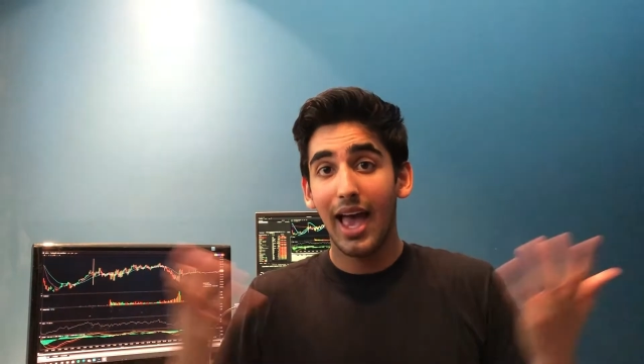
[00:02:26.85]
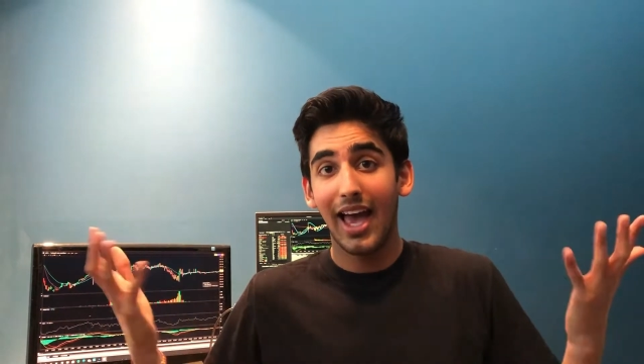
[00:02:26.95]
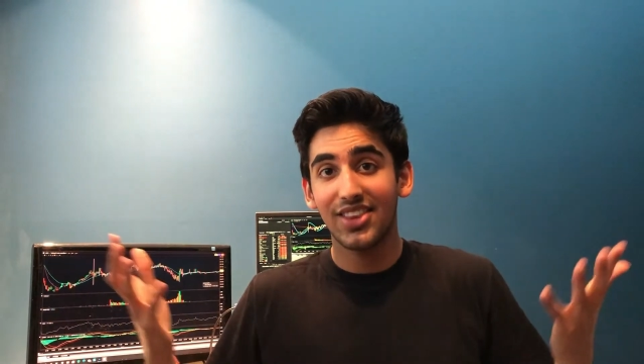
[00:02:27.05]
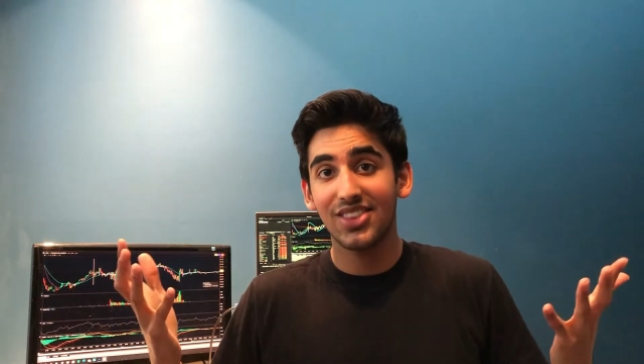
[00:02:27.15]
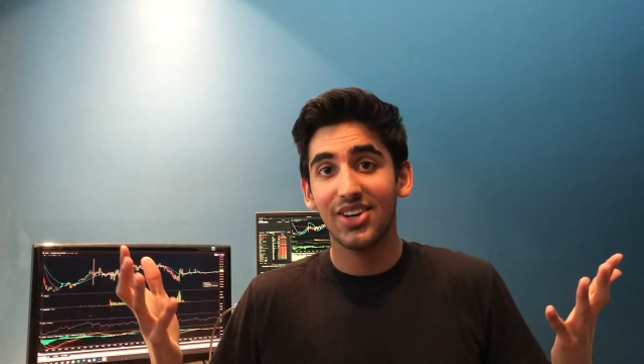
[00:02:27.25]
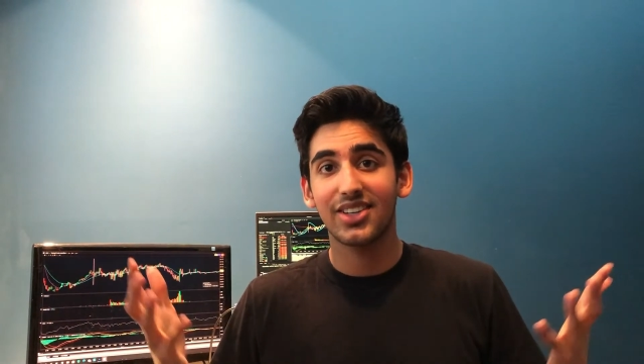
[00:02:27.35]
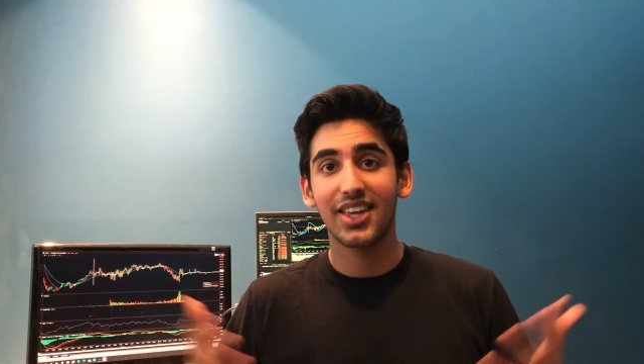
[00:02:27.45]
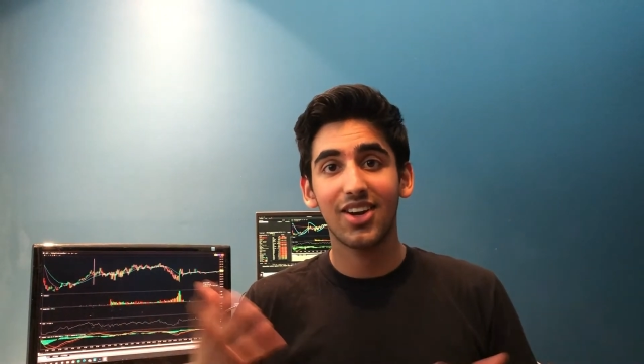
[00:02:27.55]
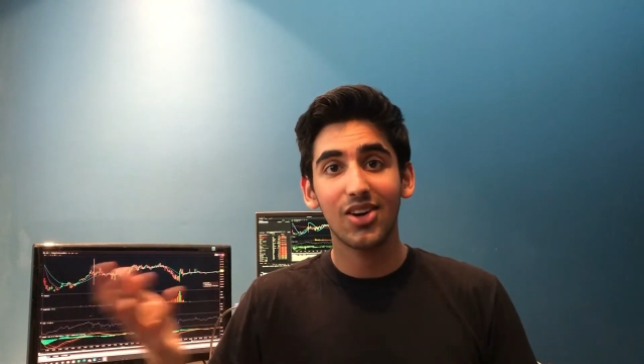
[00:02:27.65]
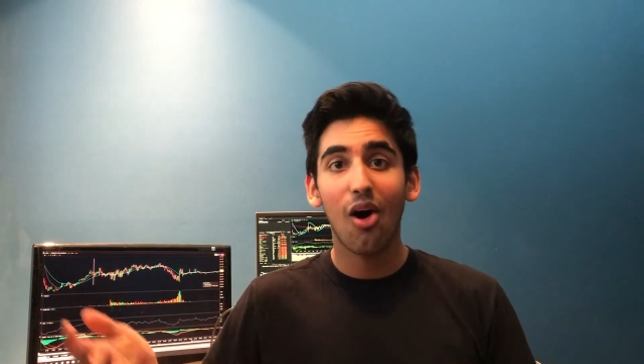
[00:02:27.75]
And look,
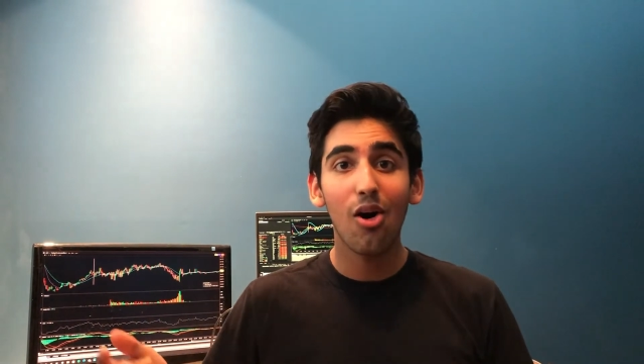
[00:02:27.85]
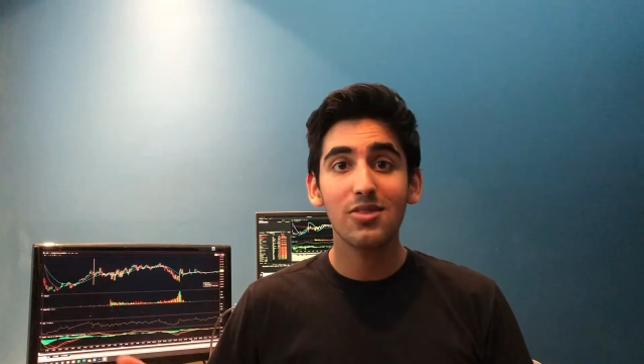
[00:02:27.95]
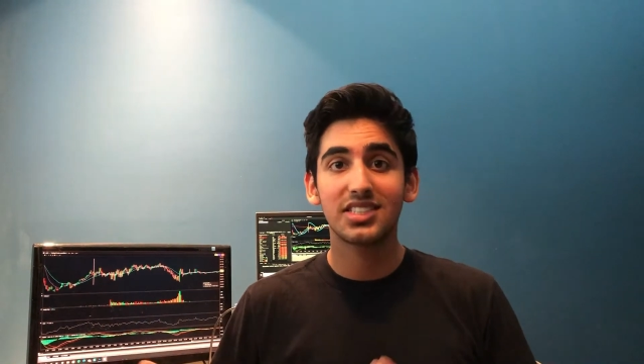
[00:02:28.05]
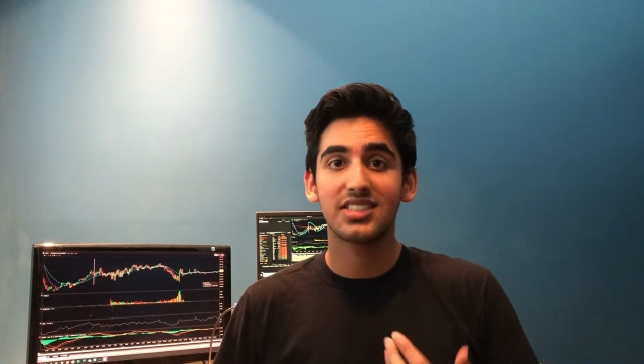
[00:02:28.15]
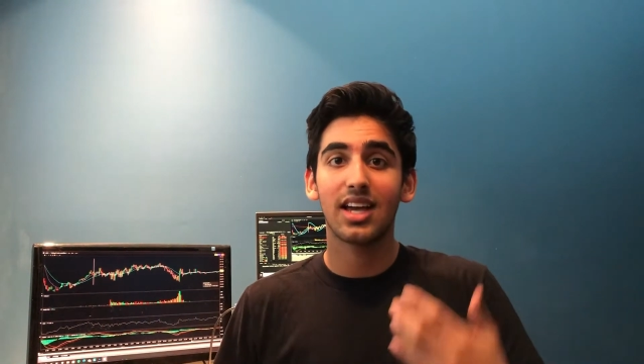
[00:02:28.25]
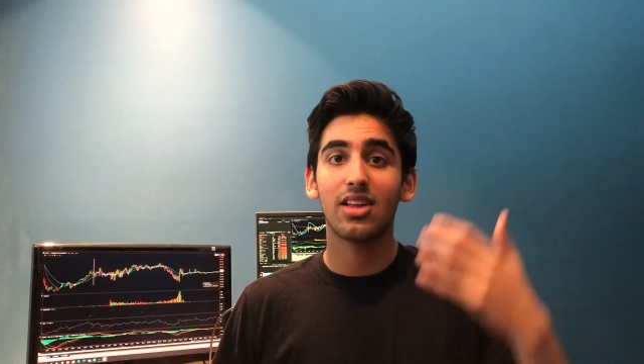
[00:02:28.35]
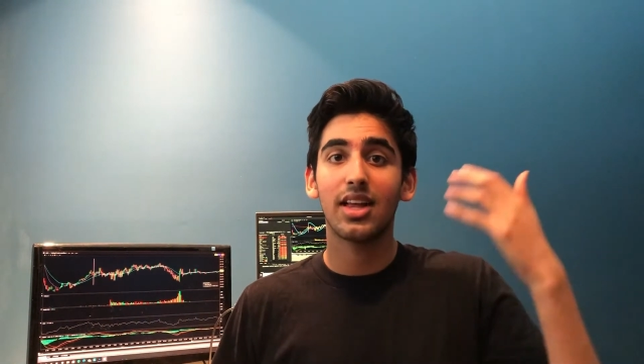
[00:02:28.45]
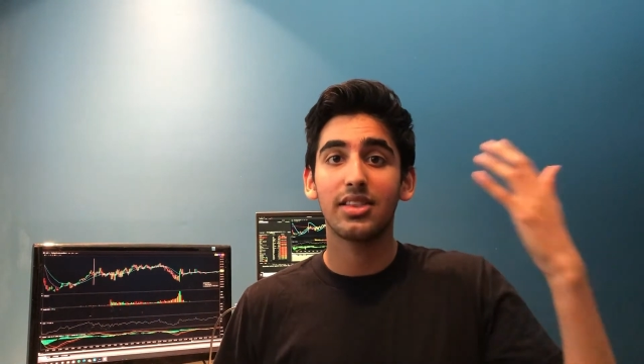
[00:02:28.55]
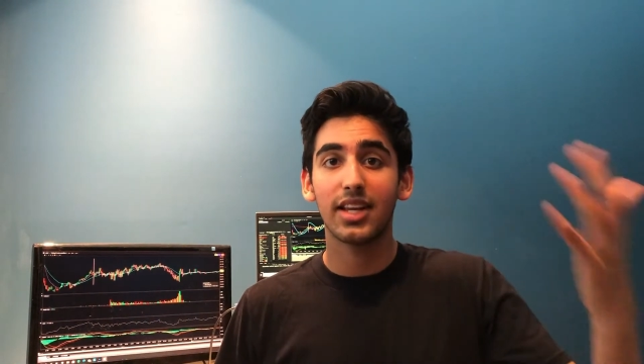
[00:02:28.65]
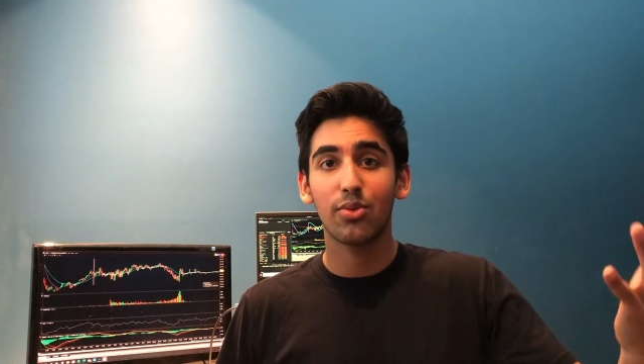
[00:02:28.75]
they could always sell
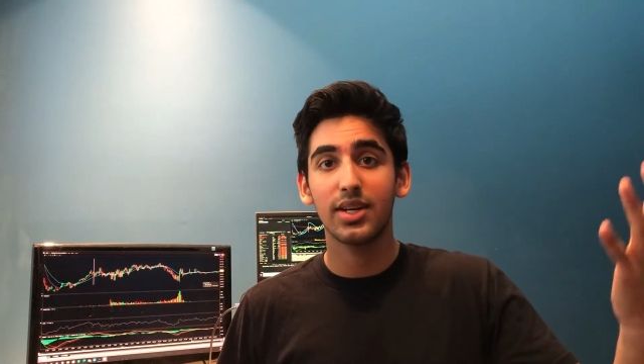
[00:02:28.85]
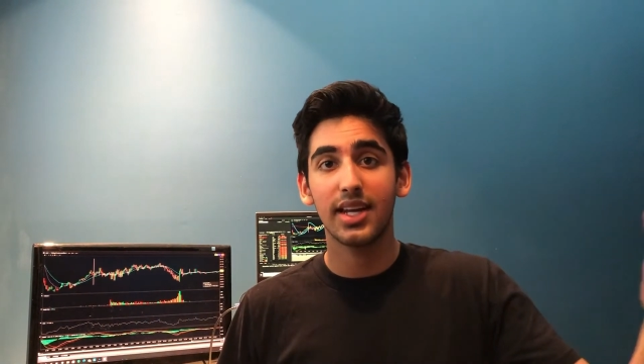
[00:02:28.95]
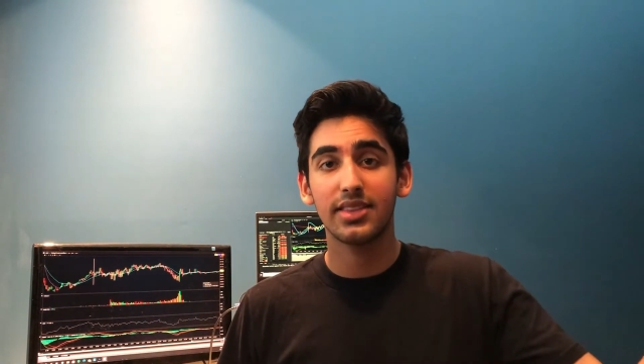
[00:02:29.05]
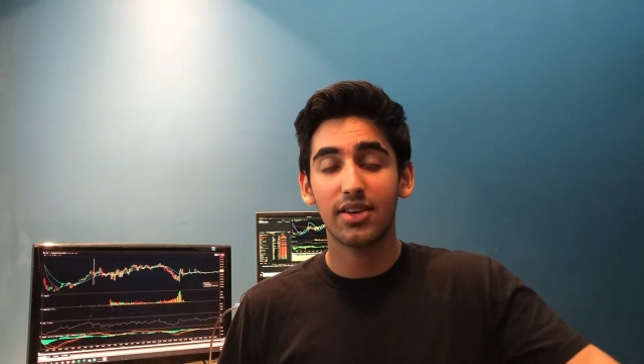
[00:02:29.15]
and liquidate